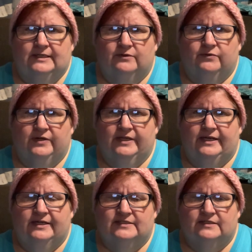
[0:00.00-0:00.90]

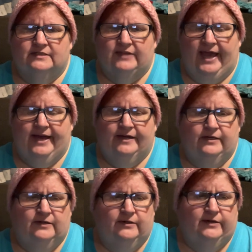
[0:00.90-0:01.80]
really is sad
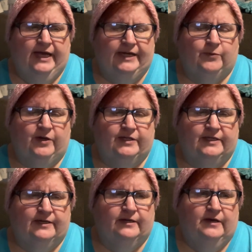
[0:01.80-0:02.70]
and
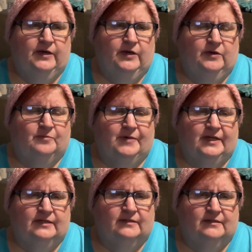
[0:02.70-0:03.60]
depressing,
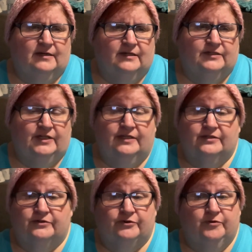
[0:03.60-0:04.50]
but she is
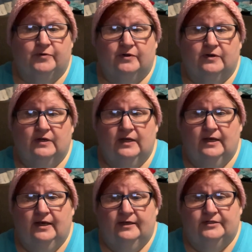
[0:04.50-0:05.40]
a trooper.
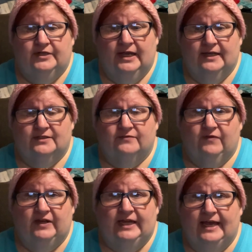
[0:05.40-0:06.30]
She has
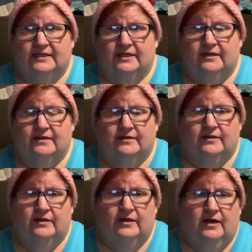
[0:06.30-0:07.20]
fantastic
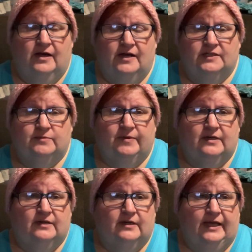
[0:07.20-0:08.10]

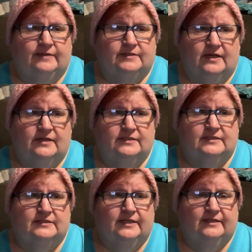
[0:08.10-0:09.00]
husband and
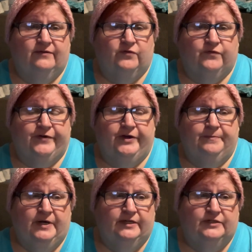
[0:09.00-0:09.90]
sons that love her very
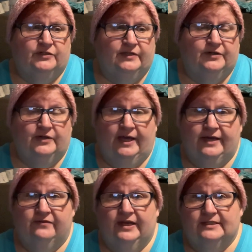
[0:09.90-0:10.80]
much and that are
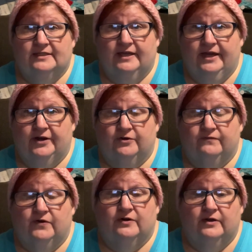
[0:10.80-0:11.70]
taking excellent care of
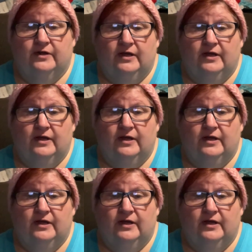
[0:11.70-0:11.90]
her.